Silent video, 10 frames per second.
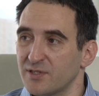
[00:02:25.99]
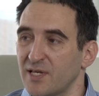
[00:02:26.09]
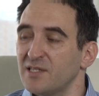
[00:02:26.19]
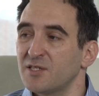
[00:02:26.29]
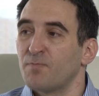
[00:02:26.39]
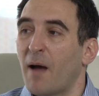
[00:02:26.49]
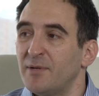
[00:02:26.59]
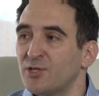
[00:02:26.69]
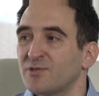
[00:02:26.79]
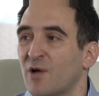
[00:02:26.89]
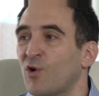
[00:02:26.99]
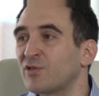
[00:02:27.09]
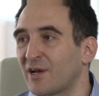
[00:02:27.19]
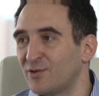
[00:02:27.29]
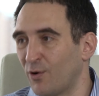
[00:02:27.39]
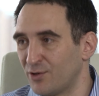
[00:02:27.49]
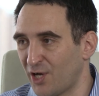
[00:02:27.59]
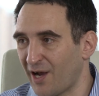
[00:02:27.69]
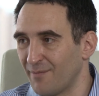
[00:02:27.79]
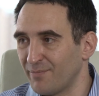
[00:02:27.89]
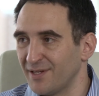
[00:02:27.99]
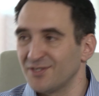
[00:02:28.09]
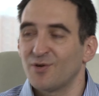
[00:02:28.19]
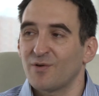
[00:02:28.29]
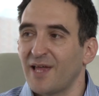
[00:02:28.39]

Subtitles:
Since publishers are not technology companies,